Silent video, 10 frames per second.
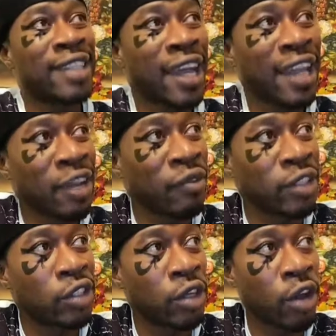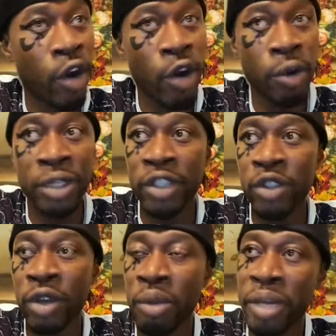It's not like if I took
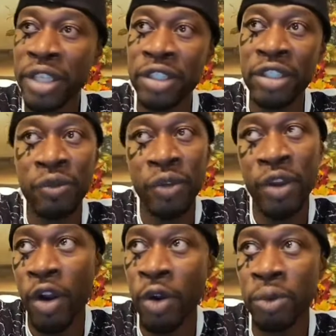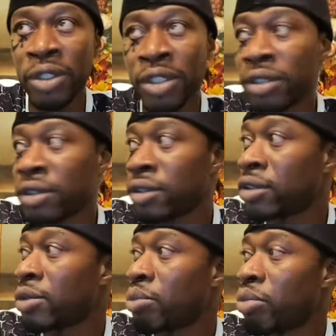herbs and I started mixing different herbs
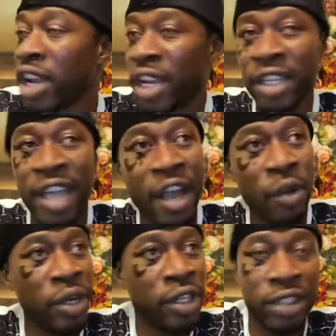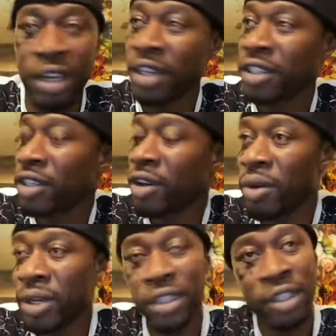and breaking down what it does
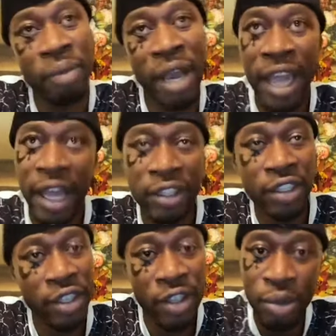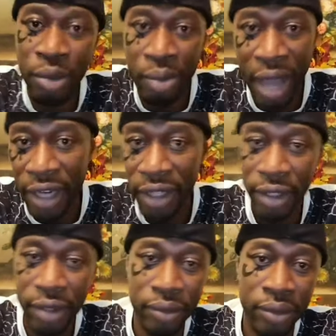and going into the biology of the human
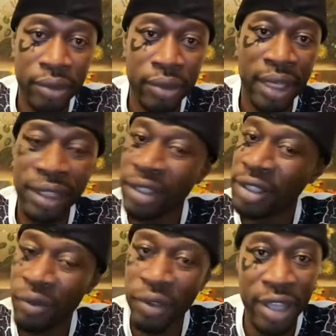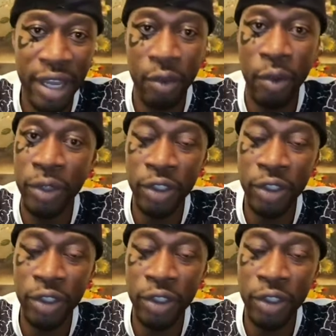body. That's a different thing.